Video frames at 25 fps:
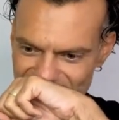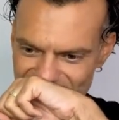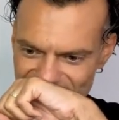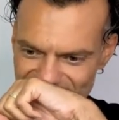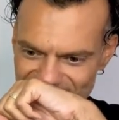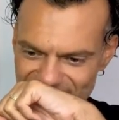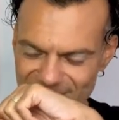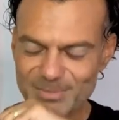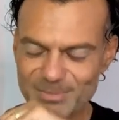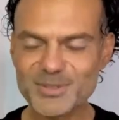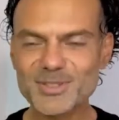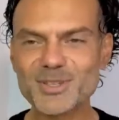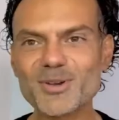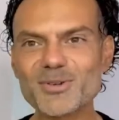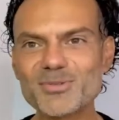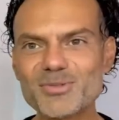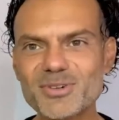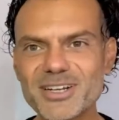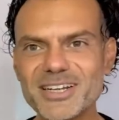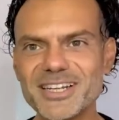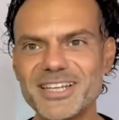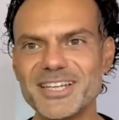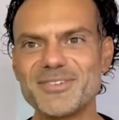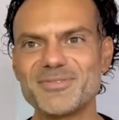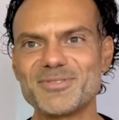I'm so
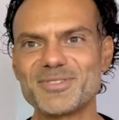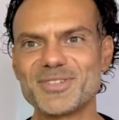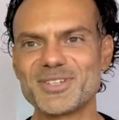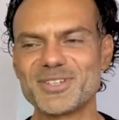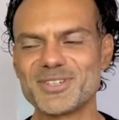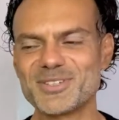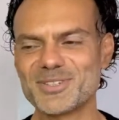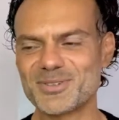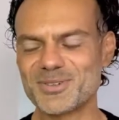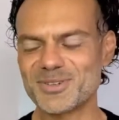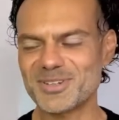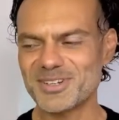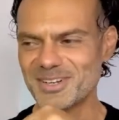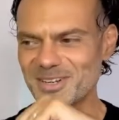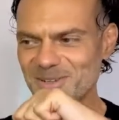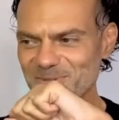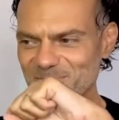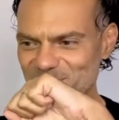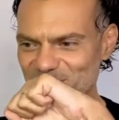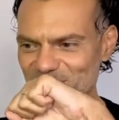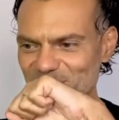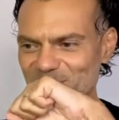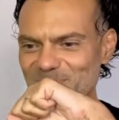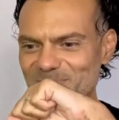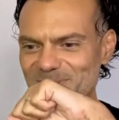relieved that it's good, and I'm
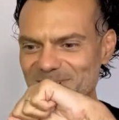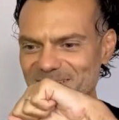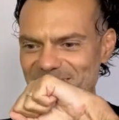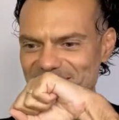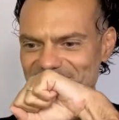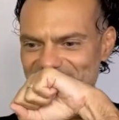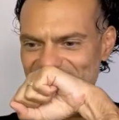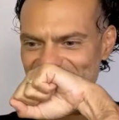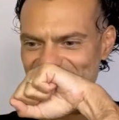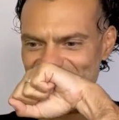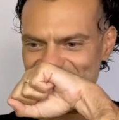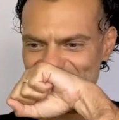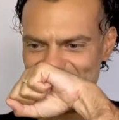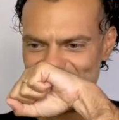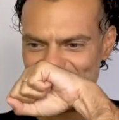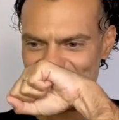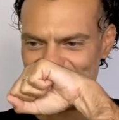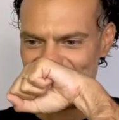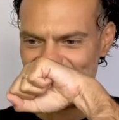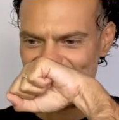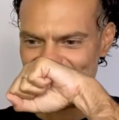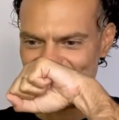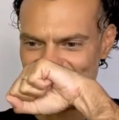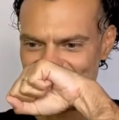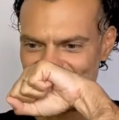so pleased that it's
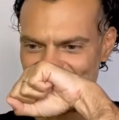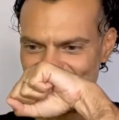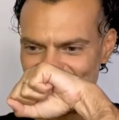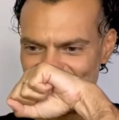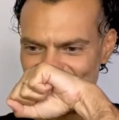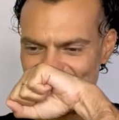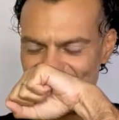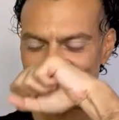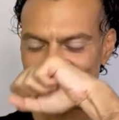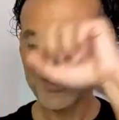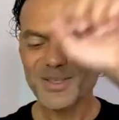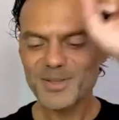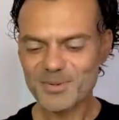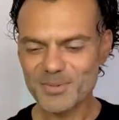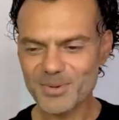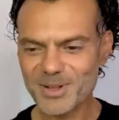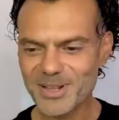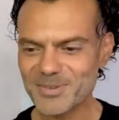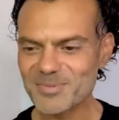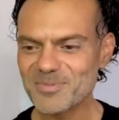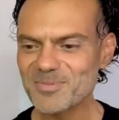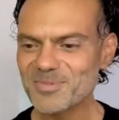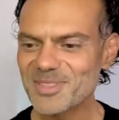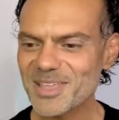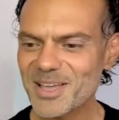good.
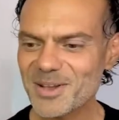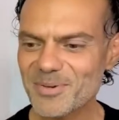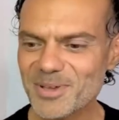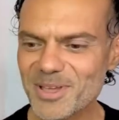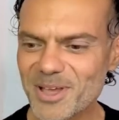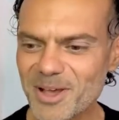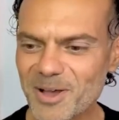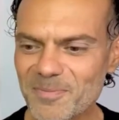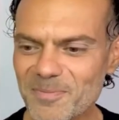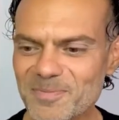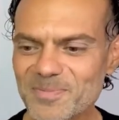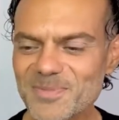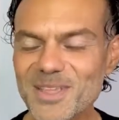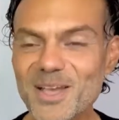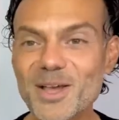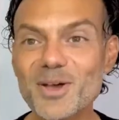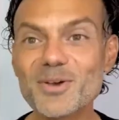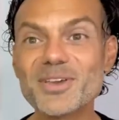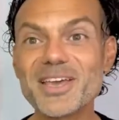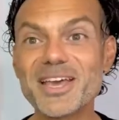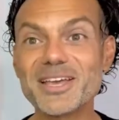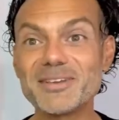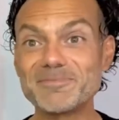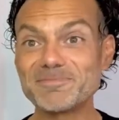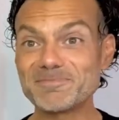Well, there we are.
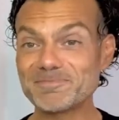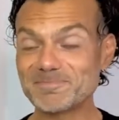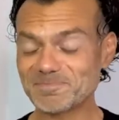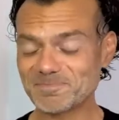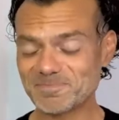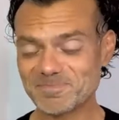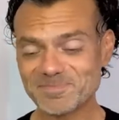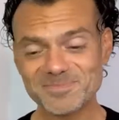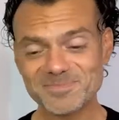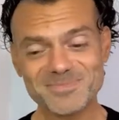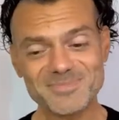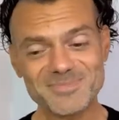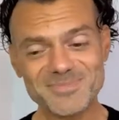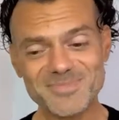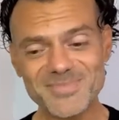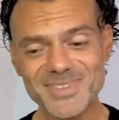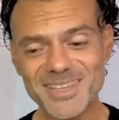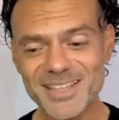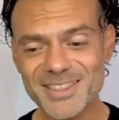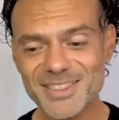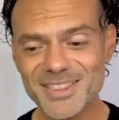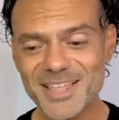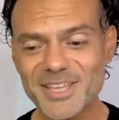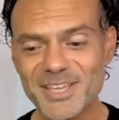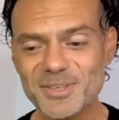Okay.
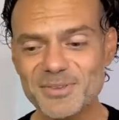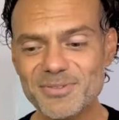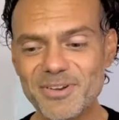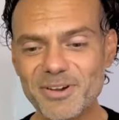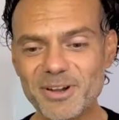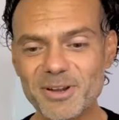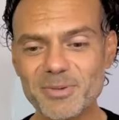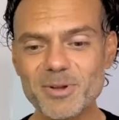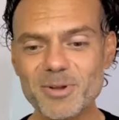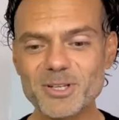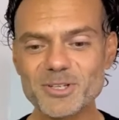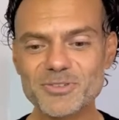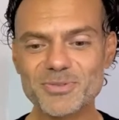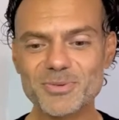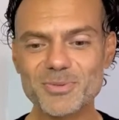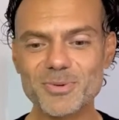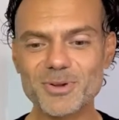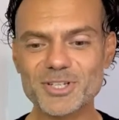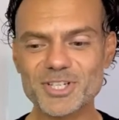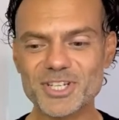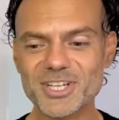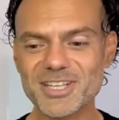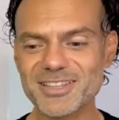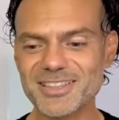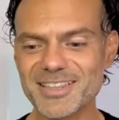Thank you very much for
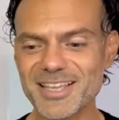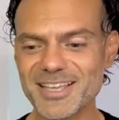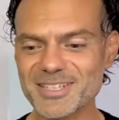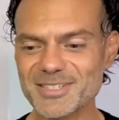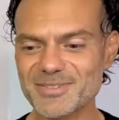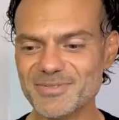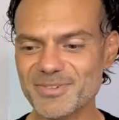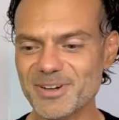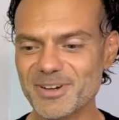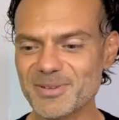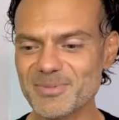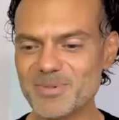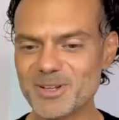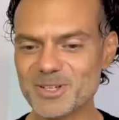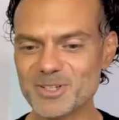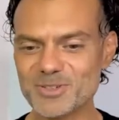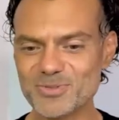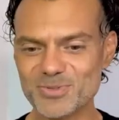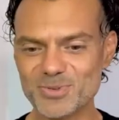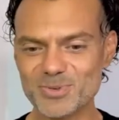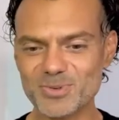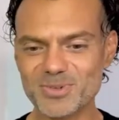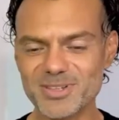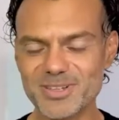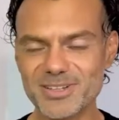watching. Thanks very much
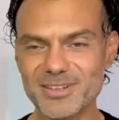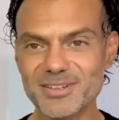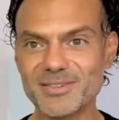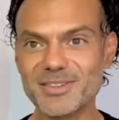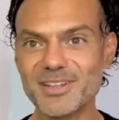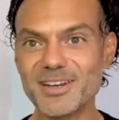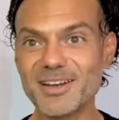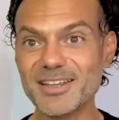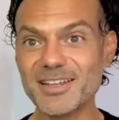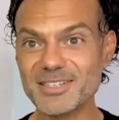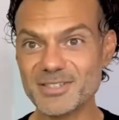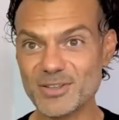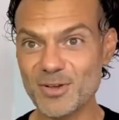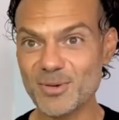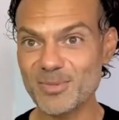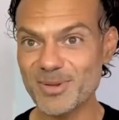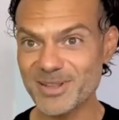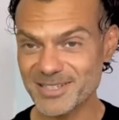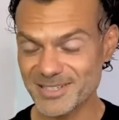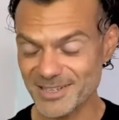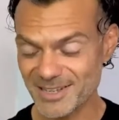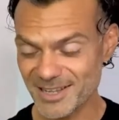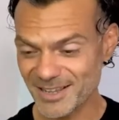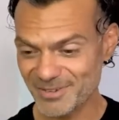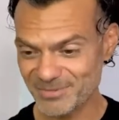for all the, the nice
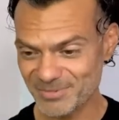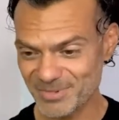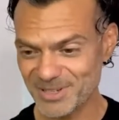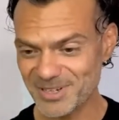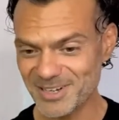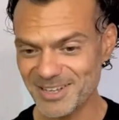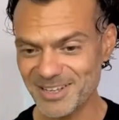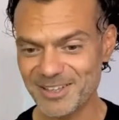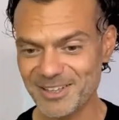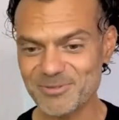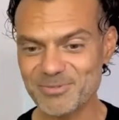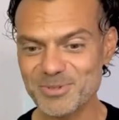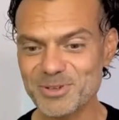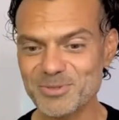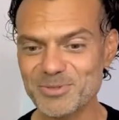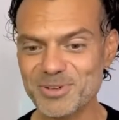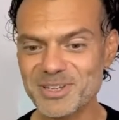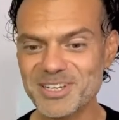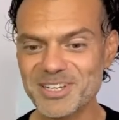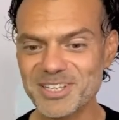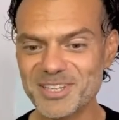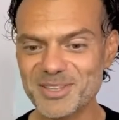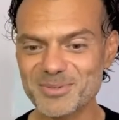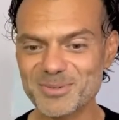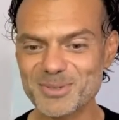comments. I have been I have been
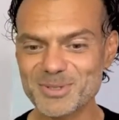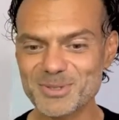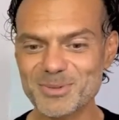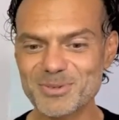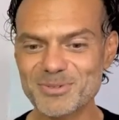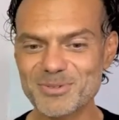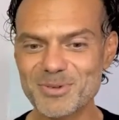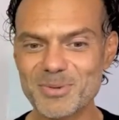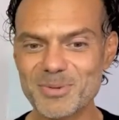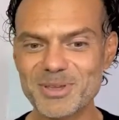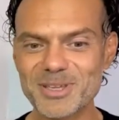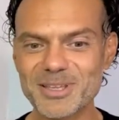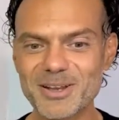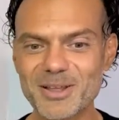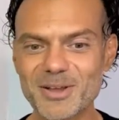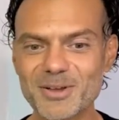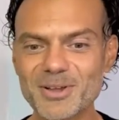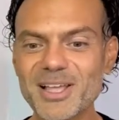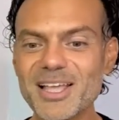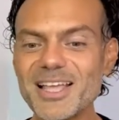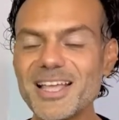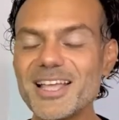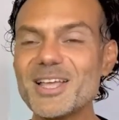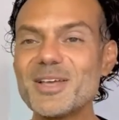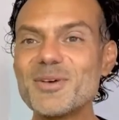reading them as we're going
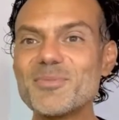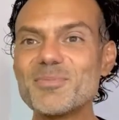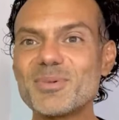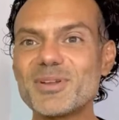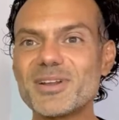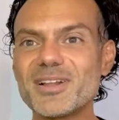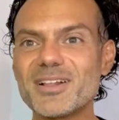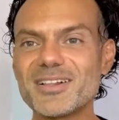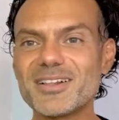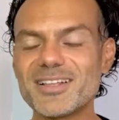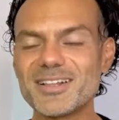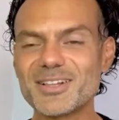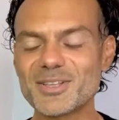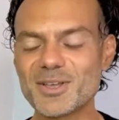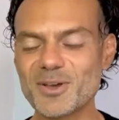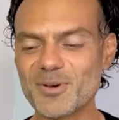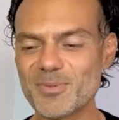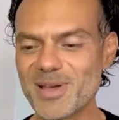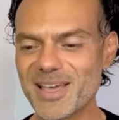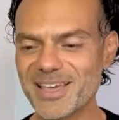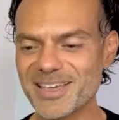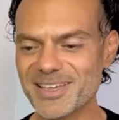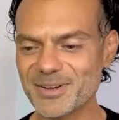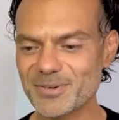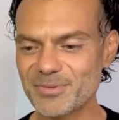along, but I'll, I'll go
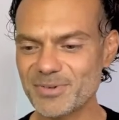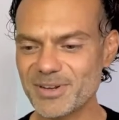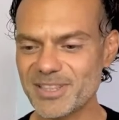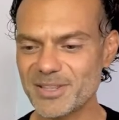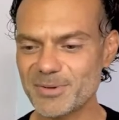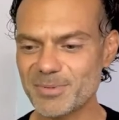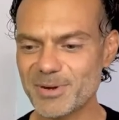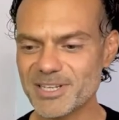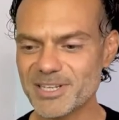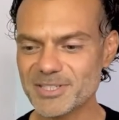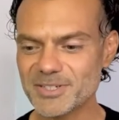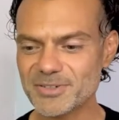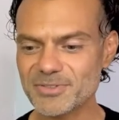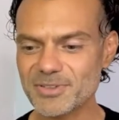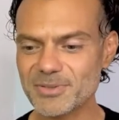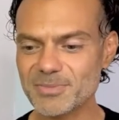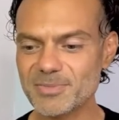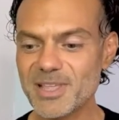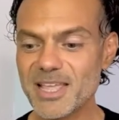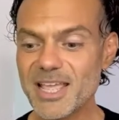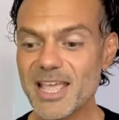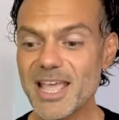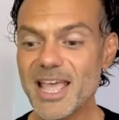back and read the rest of them.